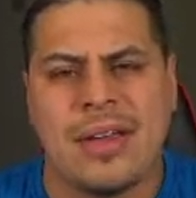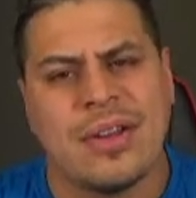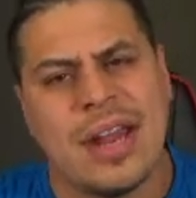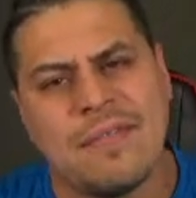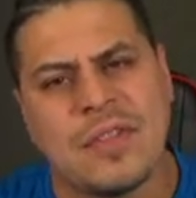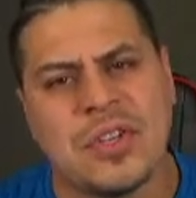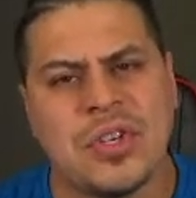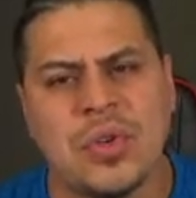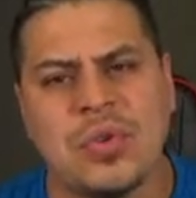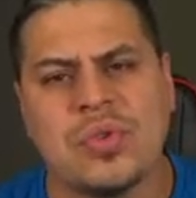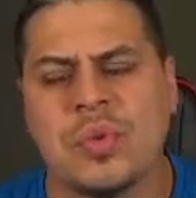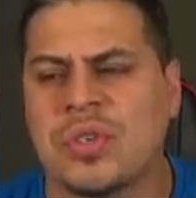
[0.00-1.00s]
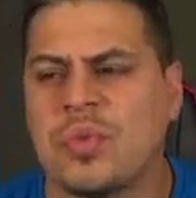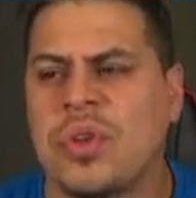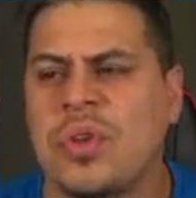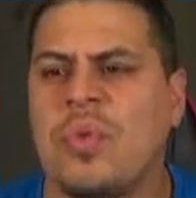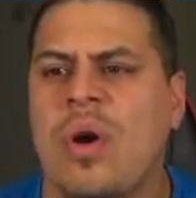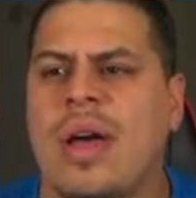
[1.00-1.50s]
You're gonna have to choose which one
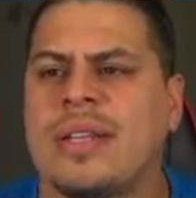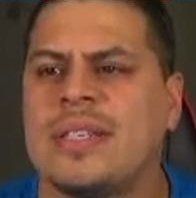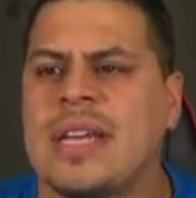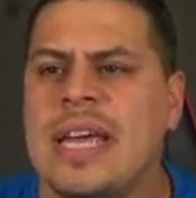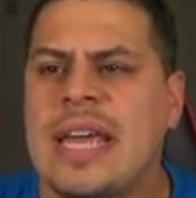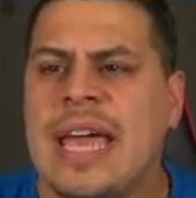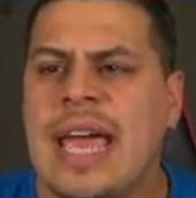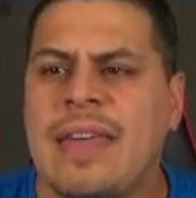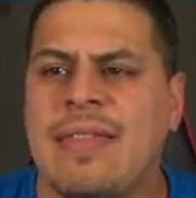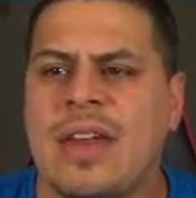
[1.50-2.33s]
you want, and then